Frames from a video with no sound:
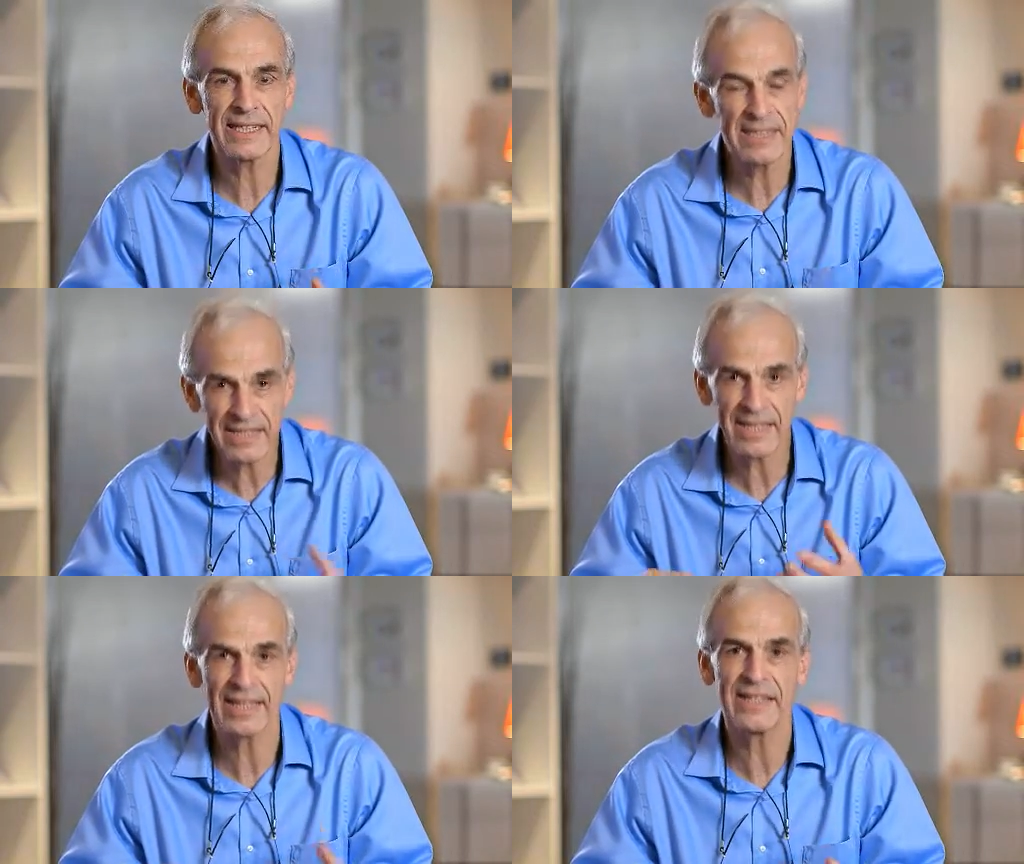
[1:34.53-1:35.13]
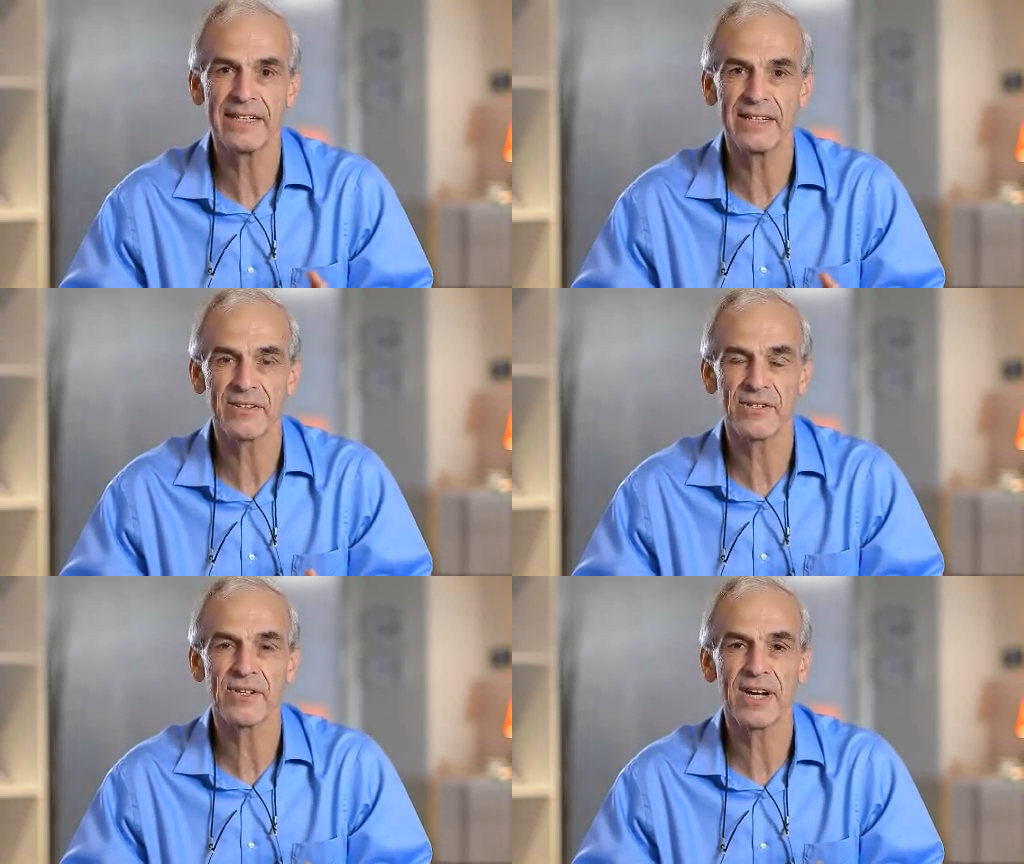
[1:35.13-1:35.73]
is the leader
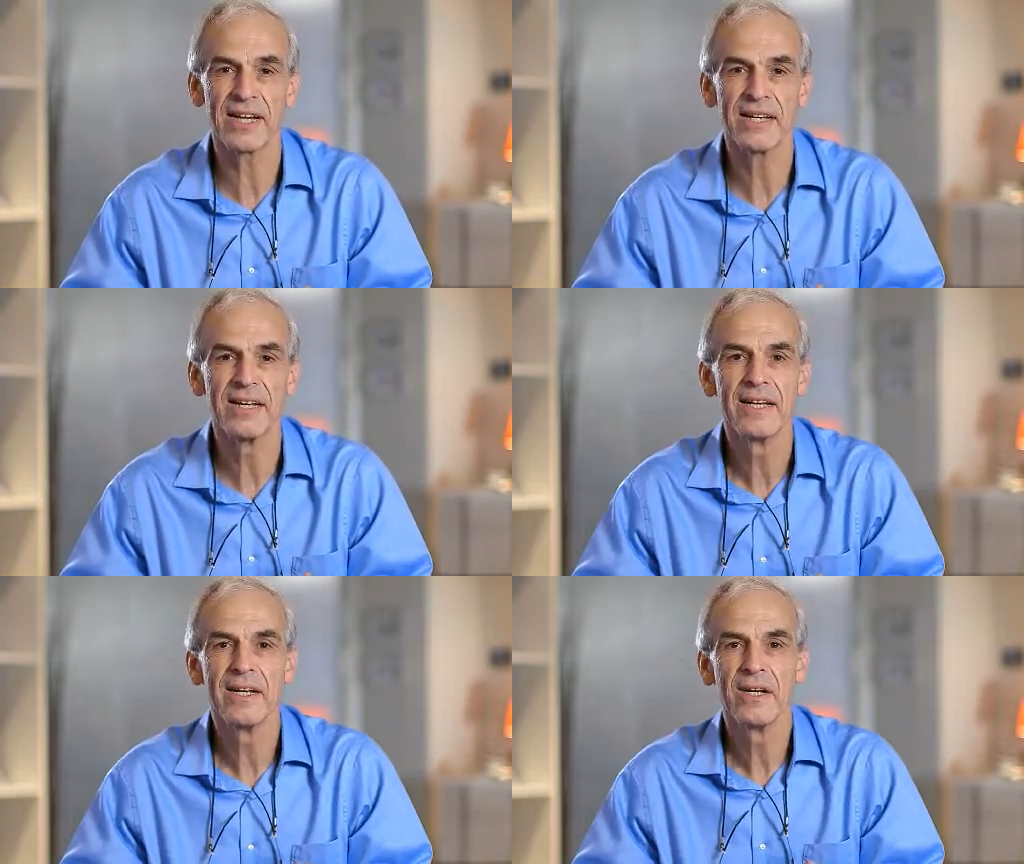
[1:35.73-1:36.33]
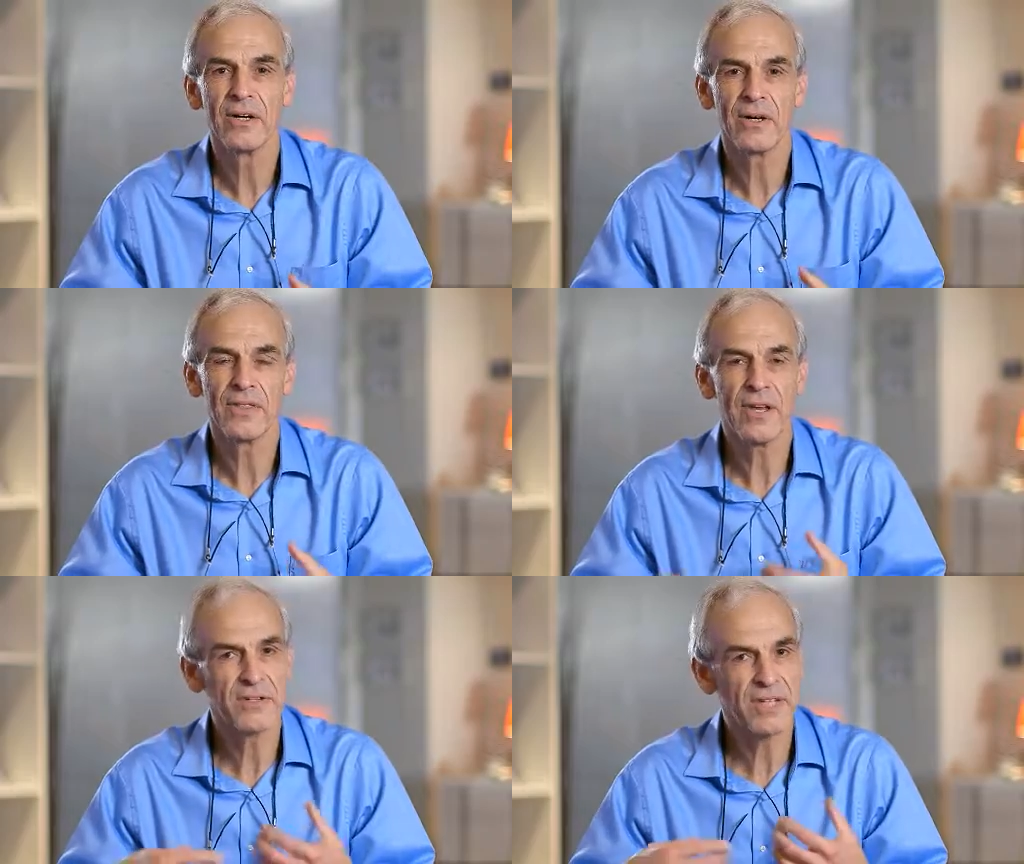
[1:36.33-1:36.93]
in Australia
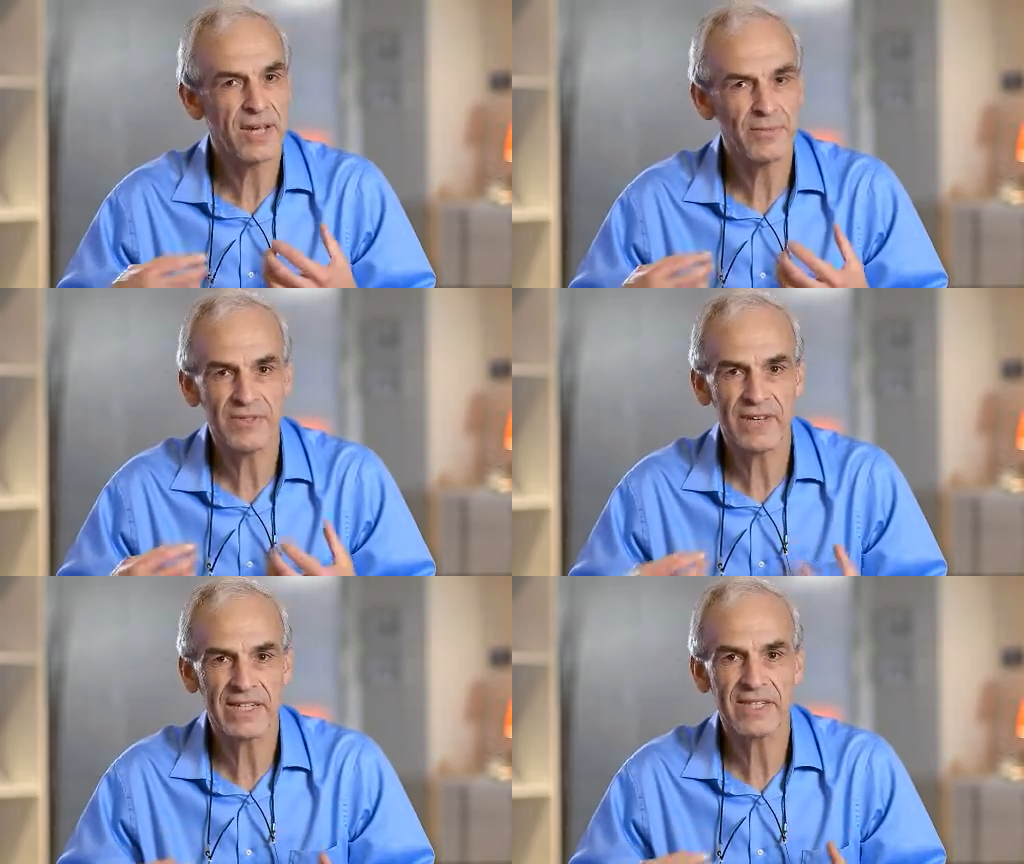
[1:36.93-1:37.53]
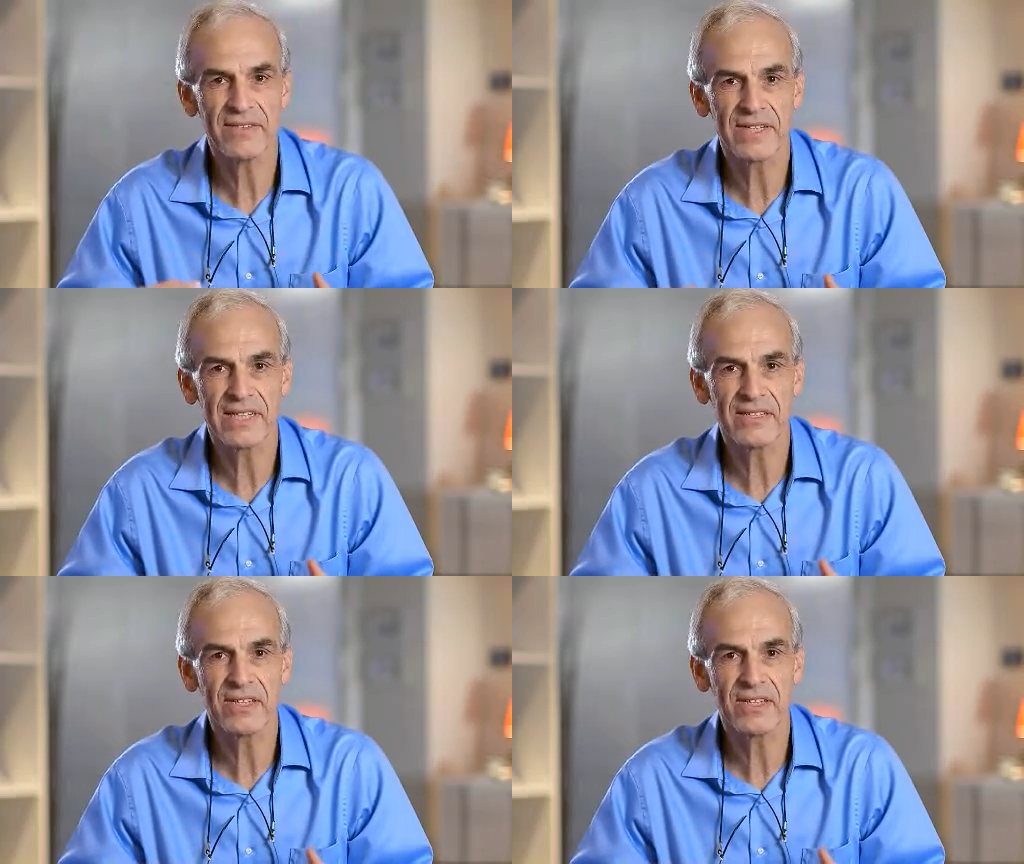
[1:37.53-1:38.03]
on those types of activities.